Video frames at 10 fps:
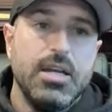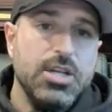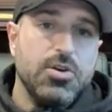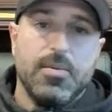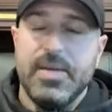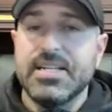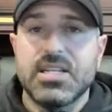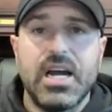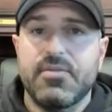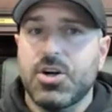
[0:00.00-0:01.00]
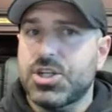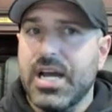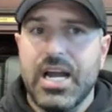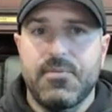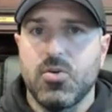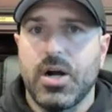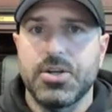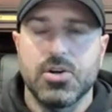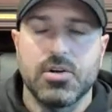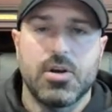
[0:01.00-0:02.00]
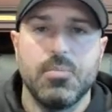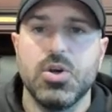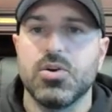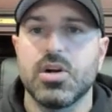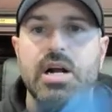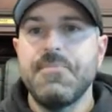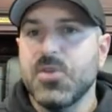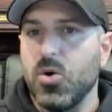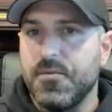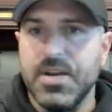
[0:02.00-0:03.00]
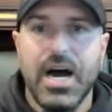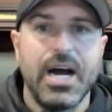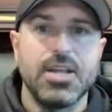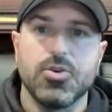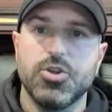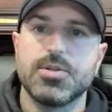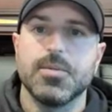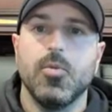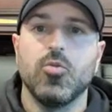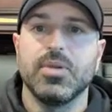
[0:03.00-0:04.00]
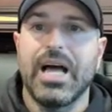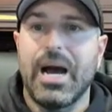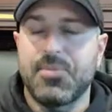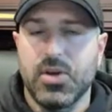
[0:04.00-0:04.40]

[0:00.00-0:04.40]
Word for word: either inside of our chat if you're on your computer, or if not, you'll use the mobile app.